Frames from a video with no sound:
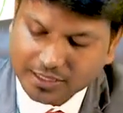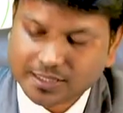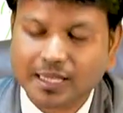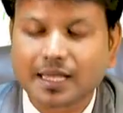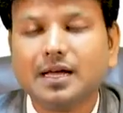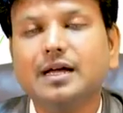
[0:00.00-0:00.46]

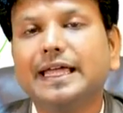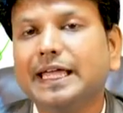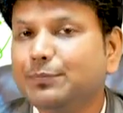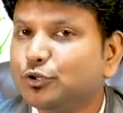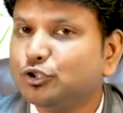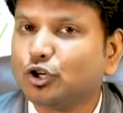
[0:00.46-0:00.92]
is
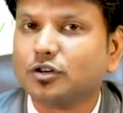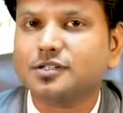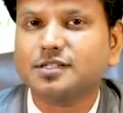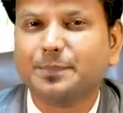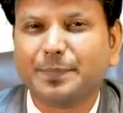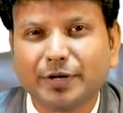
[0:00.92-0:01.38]

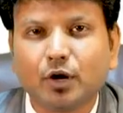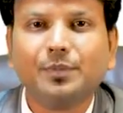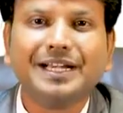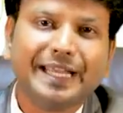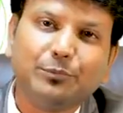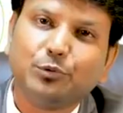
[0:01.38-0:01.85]
hemotoxic,
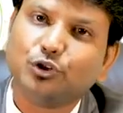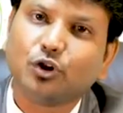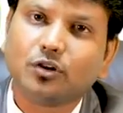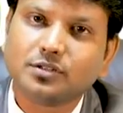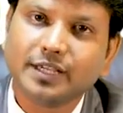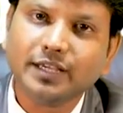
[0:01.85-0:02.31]
predominantly
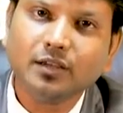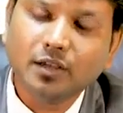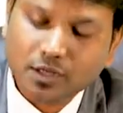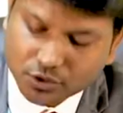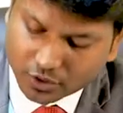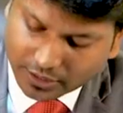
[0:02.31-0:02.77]
hemotoxic.
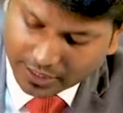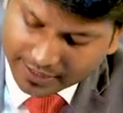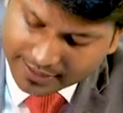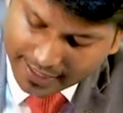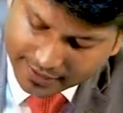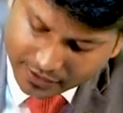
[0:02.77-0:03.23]
So
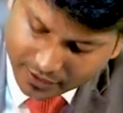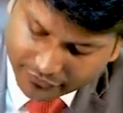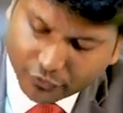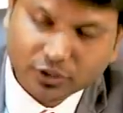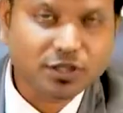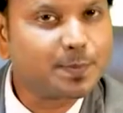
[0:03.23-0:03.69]
that is the answer
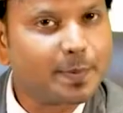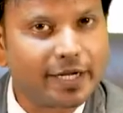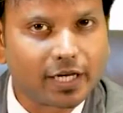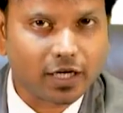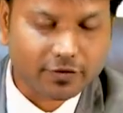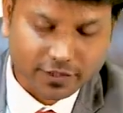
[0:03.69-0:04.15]
for this particular